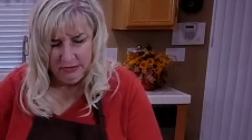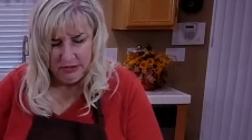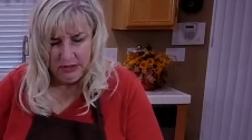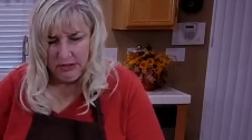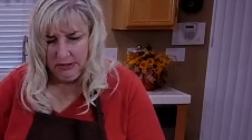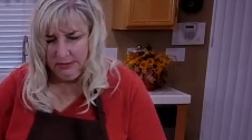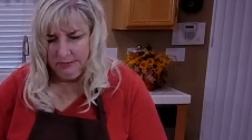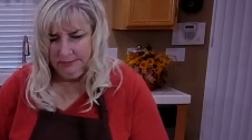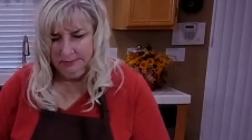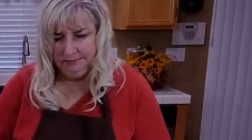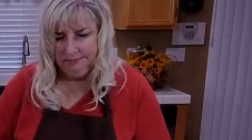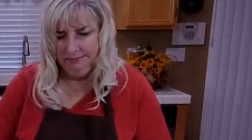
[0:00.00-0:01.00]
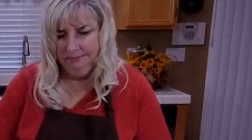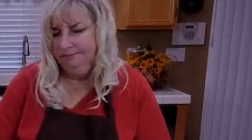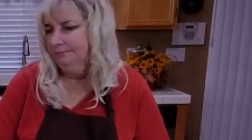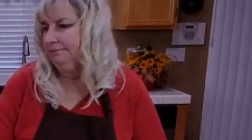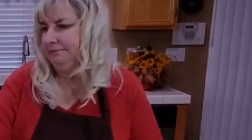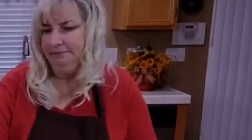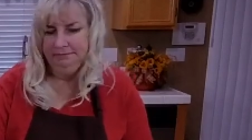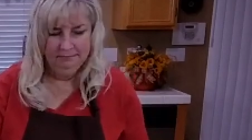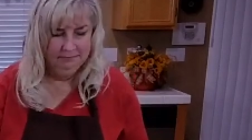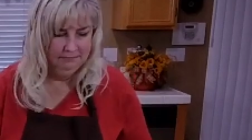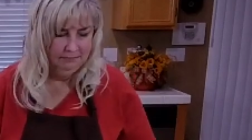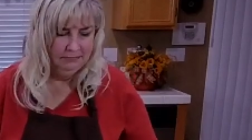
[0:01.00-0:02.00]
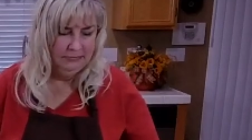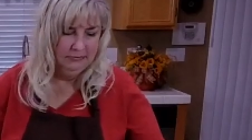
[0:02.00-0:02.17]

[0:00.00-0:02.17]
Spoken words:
I guess I did not. I just went to Pinky Jub, so.